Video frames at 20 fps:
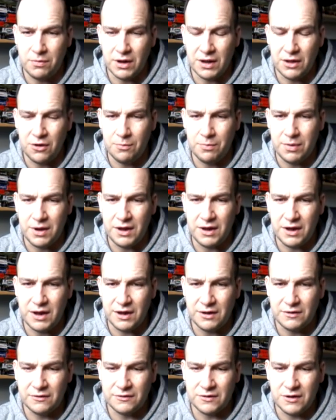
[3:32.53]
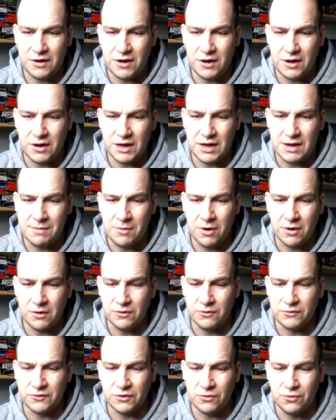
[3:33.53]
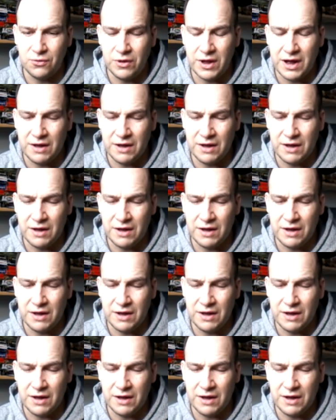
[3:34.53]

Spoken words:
little bit at E-Models and all